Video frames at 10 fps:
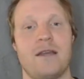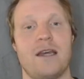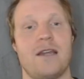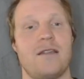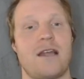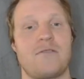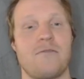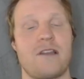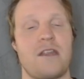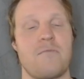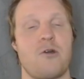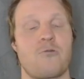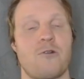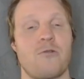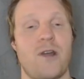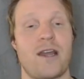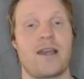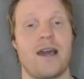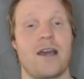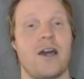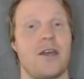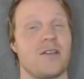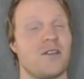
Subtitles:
and that's reflected in my overall rank. I got a